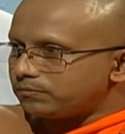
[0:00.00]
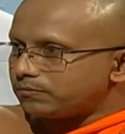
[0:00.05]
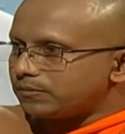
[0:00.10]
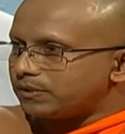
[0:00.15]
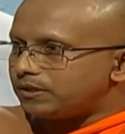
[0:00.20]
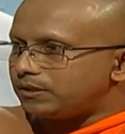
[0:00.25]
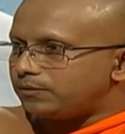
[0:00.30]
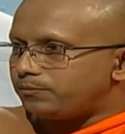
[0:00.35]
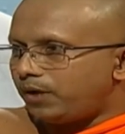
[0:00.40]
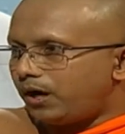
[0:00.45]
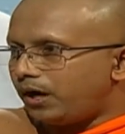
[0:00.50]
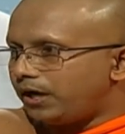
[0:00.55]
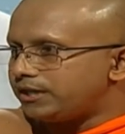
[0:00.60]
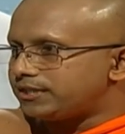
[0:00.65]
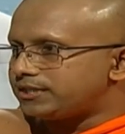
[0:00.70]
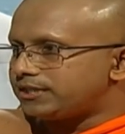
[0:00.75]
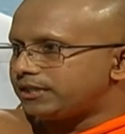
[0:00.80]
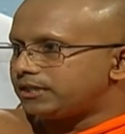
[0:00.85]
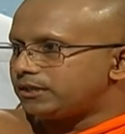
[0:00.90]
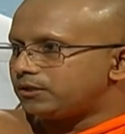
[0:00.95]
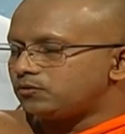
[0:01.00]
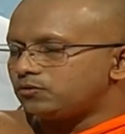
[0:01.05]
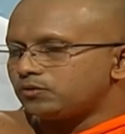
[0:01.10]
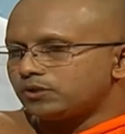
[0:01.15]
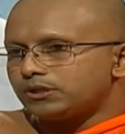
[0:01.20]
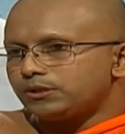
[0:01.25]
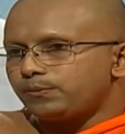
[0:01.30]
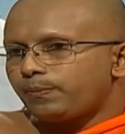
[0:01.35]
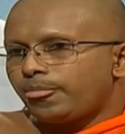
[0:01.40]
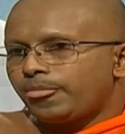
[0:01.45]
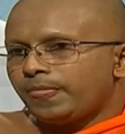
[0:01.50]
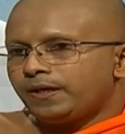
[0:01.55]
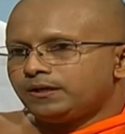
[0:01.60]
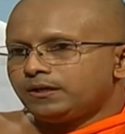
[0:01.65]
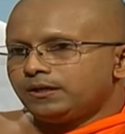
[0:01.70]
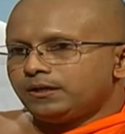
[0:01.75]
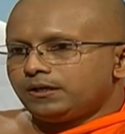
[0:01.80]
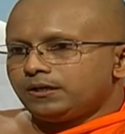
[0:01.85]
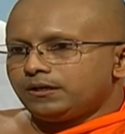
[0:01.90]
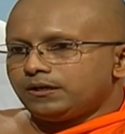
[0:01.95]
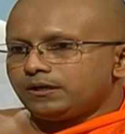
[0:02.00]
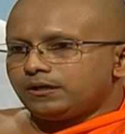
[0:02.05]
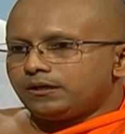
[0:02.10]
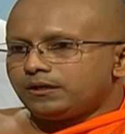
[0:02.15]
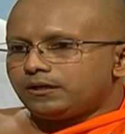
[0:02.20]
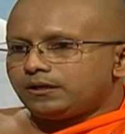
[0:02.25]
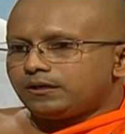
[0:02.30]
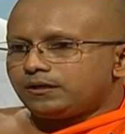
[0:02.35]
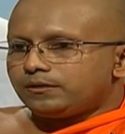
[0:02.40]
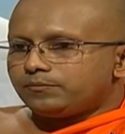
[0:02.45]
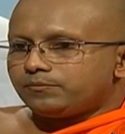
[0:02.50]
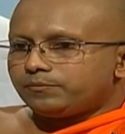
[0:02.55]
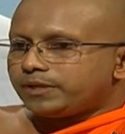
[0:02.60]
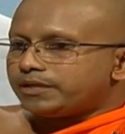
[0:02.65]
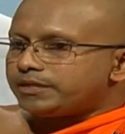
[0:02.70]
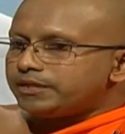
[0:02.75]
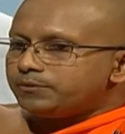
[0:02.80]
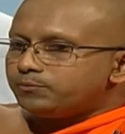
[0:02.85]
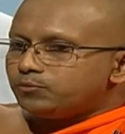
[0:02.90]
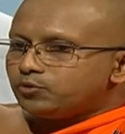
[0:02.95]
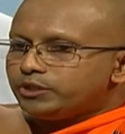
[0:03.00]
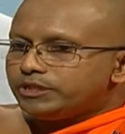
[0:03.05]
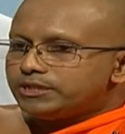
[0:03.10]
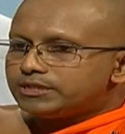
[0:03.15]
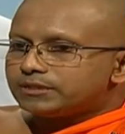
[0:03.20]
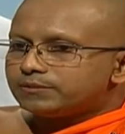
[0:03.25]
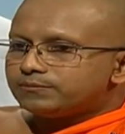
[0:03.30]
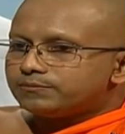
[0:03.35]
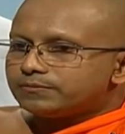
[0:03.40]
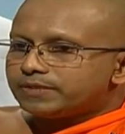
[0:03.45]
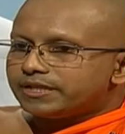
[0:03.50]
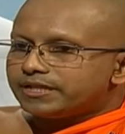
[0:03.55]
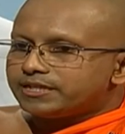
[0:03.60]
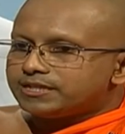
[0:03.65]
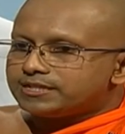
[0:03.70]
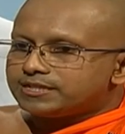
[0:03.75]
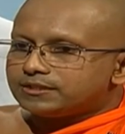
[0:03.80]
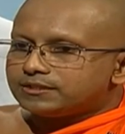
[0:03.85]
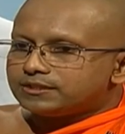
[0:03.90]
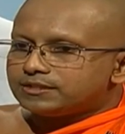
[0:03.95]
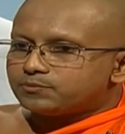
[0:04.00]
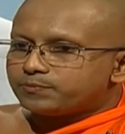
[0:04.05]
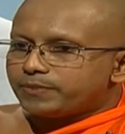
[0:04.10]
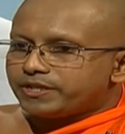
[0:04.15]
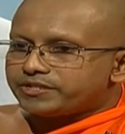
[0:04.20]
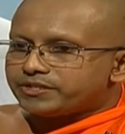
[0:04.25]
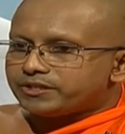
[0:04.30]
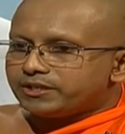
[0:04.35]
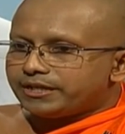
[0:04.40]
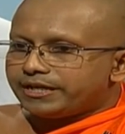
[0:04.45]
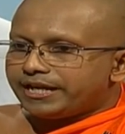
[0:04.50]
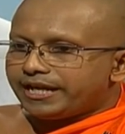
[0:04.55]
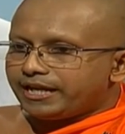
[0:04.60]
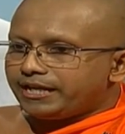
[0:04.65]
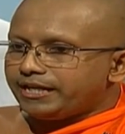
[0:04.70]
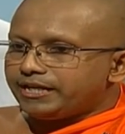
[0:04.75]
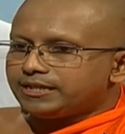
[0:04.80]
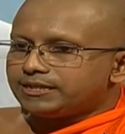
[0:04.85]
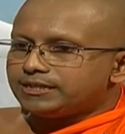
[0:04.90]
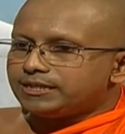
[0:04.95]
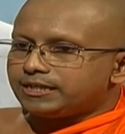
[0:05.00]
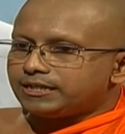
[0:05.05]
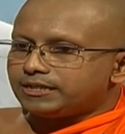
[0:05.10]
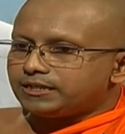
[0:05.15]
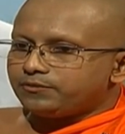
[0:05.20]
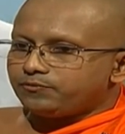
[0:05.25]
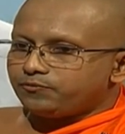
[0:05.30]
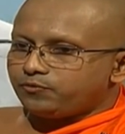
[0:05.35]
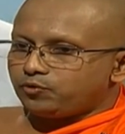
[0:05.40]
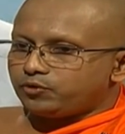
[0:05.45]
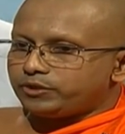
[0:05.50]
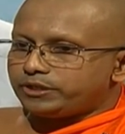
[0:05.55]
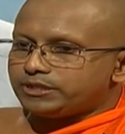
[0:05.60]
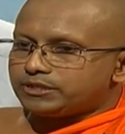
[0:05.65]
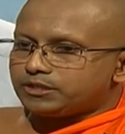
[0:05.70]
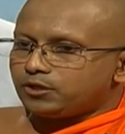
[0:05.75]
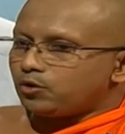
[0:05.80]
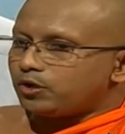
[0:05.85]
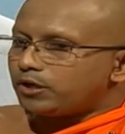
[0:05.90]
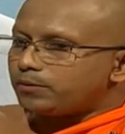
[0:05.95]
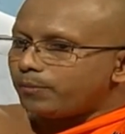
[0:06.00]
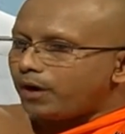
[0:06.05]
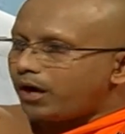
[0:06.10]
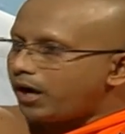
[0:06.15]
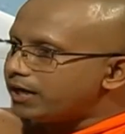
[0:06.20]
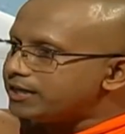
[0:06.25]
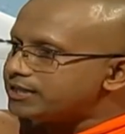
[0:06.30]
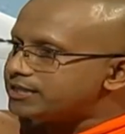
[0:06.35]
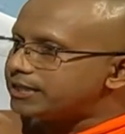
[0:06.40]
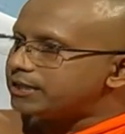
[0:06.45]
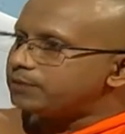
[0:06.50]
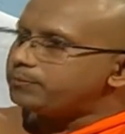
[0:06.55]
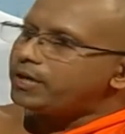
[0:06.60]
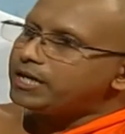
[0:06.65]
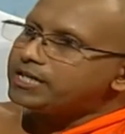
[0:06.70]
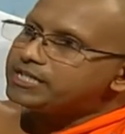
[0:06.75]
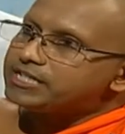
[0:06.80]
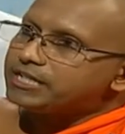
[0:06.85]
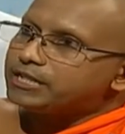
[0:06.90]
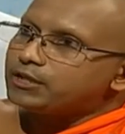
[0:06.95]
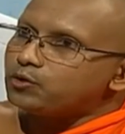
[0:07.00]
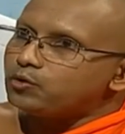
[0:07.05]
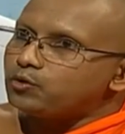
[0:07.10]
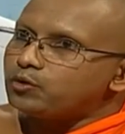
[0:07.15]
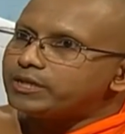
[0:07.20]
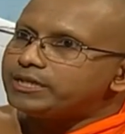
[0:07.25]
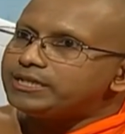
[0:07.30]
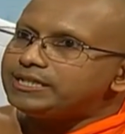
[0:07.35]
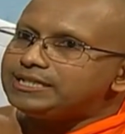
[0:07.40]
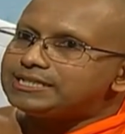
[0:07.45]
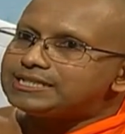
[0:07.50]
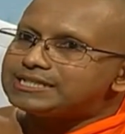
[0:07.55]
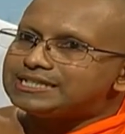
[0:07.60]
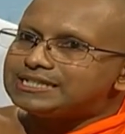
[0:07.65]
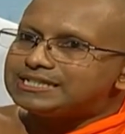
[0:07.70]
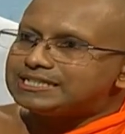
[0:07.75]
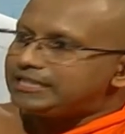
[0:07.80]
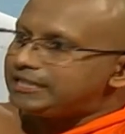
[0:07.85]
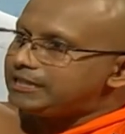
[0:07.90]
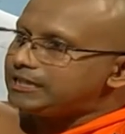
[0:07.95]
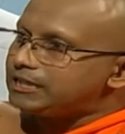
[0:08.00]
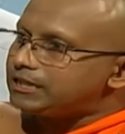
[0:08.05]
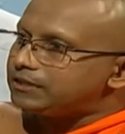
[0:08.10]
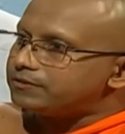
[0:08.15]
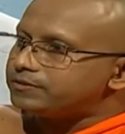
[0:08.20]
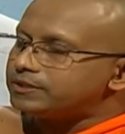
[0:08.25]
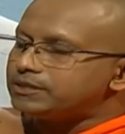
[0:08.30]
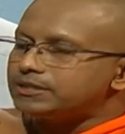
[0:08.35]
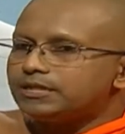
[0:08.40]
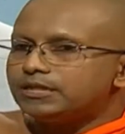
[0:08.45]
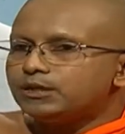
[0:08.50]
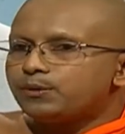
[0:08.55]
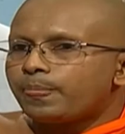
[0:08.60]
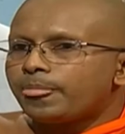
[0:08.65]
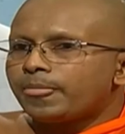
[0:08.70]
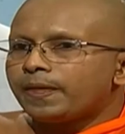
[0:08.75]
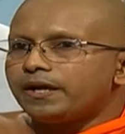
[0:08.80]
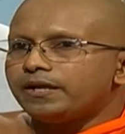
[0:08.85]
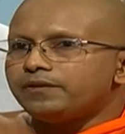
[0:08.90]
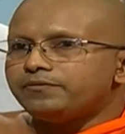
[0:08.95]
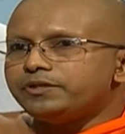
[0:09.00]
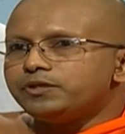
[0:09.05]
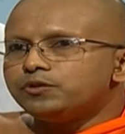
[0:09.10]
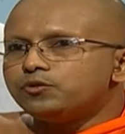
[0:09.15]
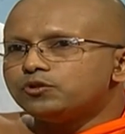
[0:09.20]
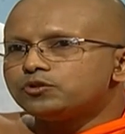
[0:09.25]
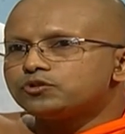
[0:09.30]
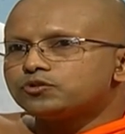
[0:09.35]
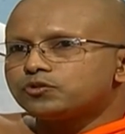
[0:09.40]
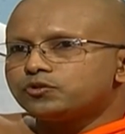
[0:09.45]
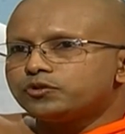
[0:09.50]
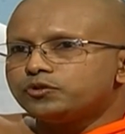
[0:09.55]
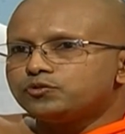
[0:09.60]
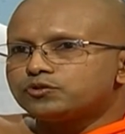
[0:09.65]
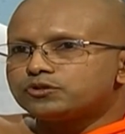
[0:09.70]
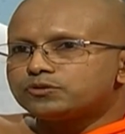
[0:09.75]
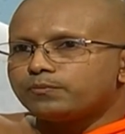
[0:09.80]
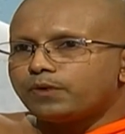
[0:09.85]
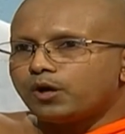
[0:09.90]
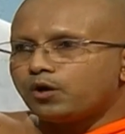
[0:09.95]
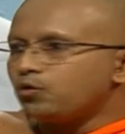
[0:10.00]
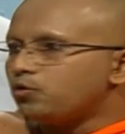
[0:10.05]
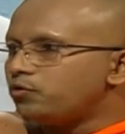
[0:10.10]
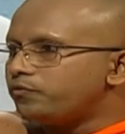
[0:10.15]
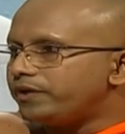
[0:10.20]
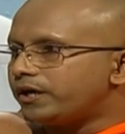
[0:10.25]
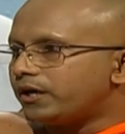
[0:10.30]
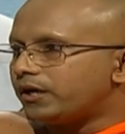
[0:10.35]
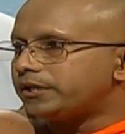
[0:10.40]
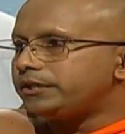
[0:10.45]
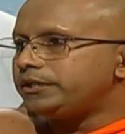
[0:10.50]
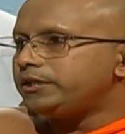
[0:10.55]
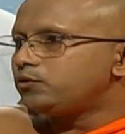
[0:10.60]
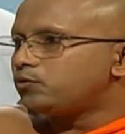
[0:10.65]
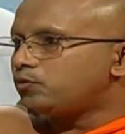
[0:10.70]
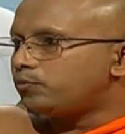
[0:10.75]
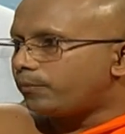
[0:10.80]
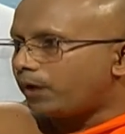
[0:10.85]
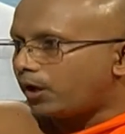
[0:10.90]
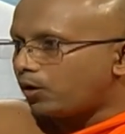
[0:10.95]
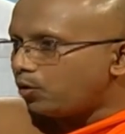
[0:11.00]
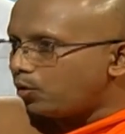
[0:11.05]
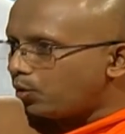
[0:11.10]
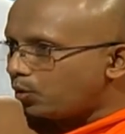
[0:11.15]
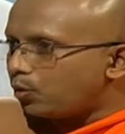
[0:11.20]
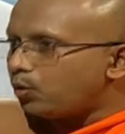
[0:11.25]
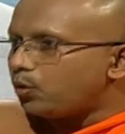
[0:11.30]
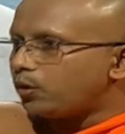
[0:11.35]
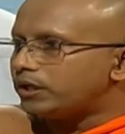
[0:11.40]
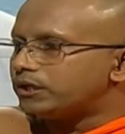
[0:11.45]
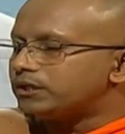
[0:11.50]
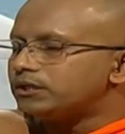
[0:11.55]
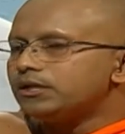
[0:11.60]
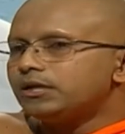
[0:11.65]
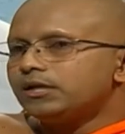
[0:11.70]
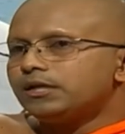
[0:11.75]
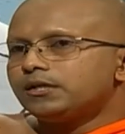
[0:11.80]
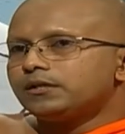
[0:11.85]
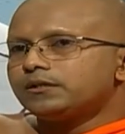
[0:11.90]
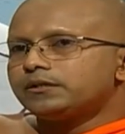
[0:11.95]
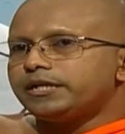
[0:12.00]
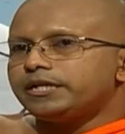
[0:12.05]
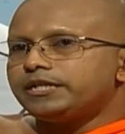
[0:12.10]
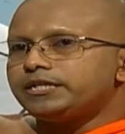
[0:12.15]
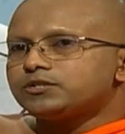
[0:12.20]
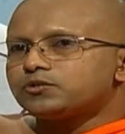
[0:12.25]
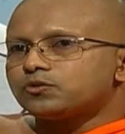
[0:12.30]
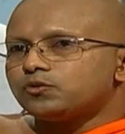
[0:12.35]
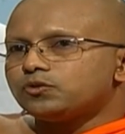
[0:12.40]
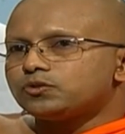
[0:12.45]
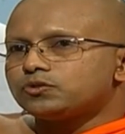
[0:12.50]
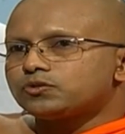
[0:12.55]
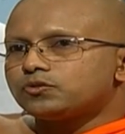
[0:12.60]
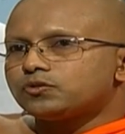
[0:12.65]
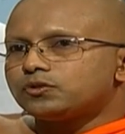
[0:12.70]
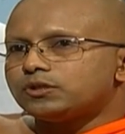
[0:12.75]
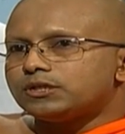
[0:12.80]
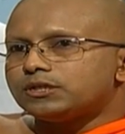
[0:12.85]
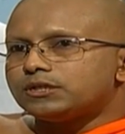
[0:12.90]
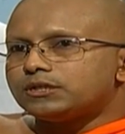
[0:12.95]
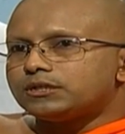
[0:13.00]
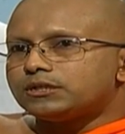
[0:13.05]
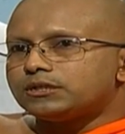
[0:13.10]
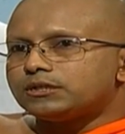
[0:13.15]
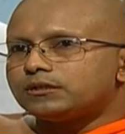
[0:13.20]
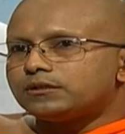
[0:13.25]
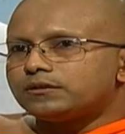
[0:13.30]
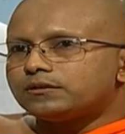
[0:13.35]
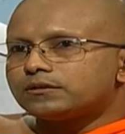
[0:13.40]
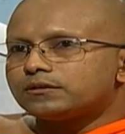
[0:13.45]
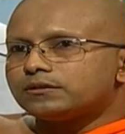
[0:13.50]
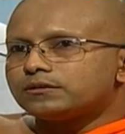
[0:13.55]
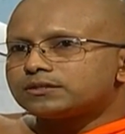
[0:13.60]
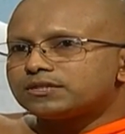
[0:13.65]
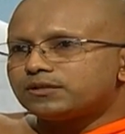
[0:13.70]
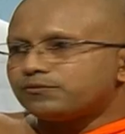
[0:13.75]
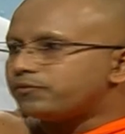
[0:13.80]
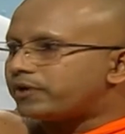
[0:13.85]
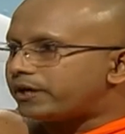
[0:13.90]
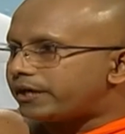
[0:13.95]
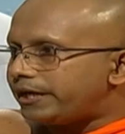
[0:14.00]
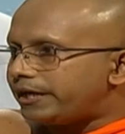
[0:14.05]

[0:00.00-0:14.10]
mānasika roga. But in Buddhism there is a special technical term for this, not mānasika. Mānasika roga is the Sinhala word, and we also use manovyadhi or manoroga, that is also somewhat